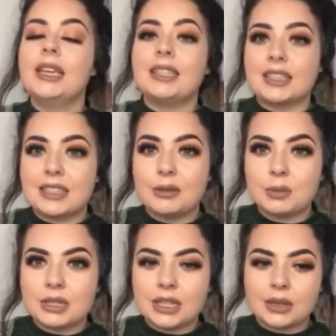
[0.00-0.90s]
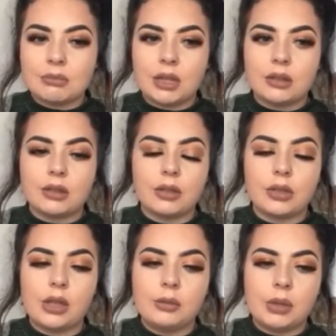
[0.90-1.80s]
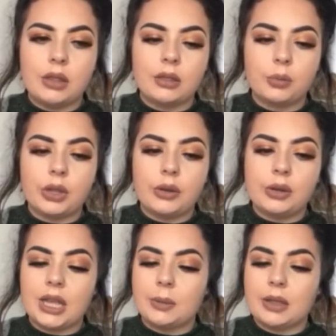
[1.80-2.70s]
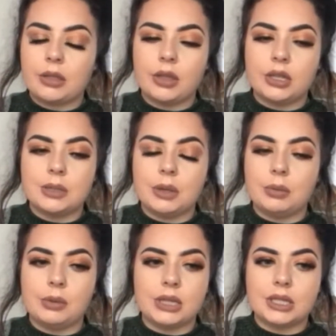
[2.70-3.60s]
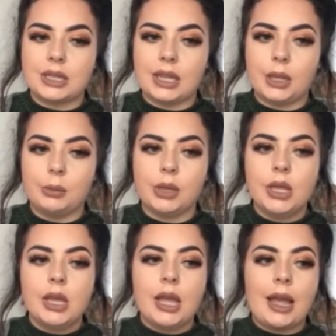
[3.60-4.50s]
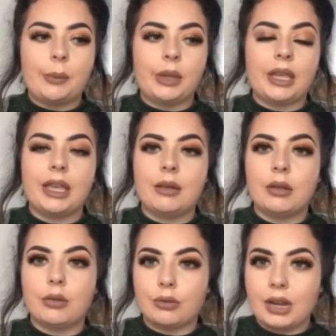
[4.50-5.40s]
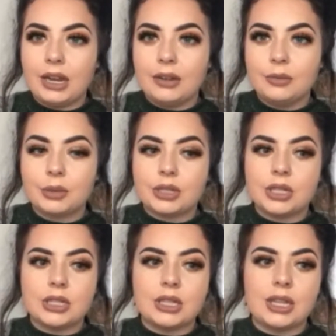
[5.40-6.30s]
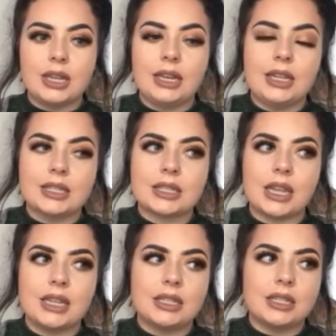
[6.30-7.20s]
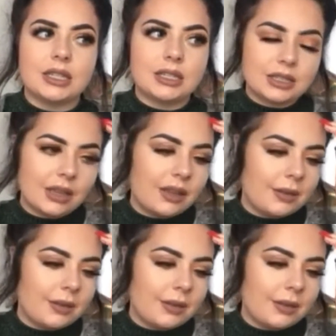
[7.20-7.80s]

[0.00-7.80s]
Yes, that was my second month. The third month we only had about 30 people in the team, and we hit green, which is the elite status